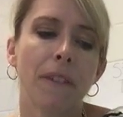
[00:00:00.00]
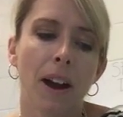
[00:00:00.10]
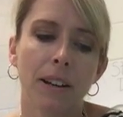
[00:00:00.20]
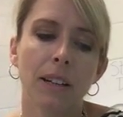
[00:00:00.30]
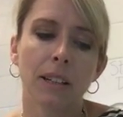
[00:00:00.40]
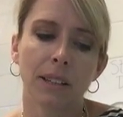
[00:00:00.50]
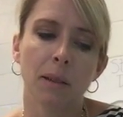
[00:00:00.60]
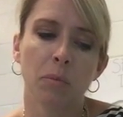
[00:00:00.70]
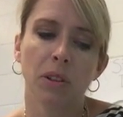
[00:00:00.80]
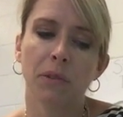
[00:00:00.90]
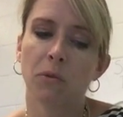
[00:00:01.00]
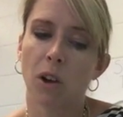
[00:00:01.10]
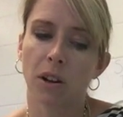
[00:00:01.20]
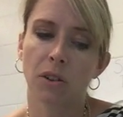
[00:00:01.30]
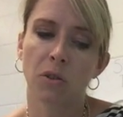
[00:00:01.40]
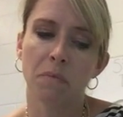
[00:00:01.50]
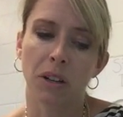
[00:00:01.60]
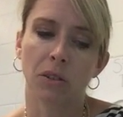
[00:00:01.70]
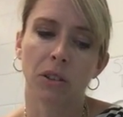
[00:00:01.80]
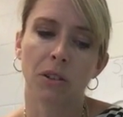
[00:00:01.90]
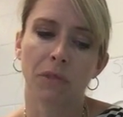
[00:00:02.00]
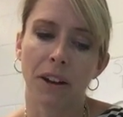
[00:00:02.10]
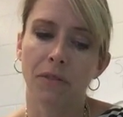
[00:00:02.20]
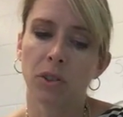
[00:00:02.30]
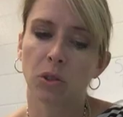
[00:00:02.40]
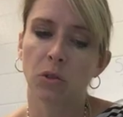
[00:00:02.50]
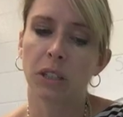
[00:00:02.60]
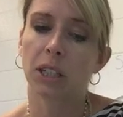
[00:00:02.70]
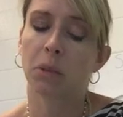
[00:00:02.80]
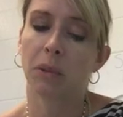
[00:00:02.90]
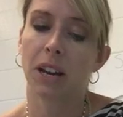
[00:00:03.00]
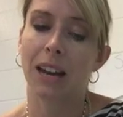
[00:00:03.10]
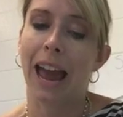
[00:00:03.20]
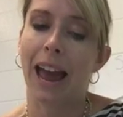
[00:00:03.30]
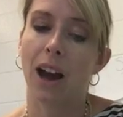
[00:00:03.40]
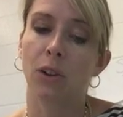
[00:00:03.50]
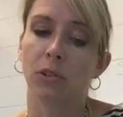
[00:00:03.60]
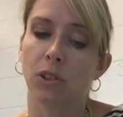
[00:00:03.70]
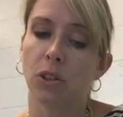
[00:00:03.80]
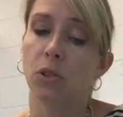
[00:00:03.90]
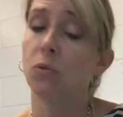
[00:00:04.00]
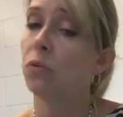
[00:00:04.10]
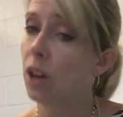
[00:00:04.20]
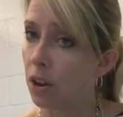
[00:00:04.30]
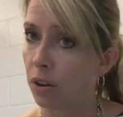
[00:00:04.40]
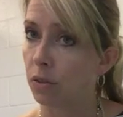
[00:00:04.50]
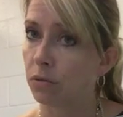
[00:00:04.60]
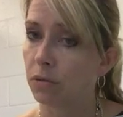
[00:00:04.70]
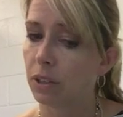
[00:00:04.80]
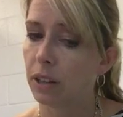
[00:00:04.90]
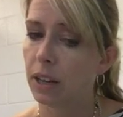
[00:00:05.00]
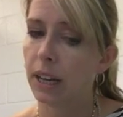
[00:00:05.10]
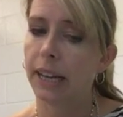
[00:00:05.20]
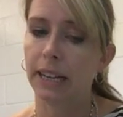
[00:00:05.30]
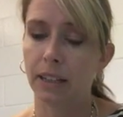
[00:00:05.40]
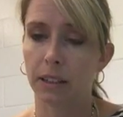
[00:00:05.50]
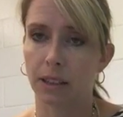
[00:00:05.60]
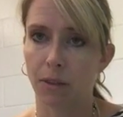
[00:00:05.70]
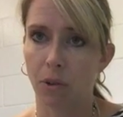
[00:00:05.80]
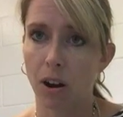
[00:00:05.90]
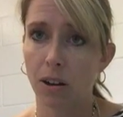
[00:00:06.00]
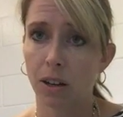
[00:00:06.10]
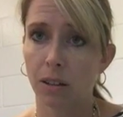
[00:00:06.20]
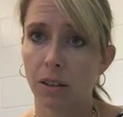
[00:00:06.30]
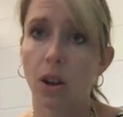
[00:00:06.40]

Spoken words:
Find an example of a rock or mineral around the school and explain how you know it is a rock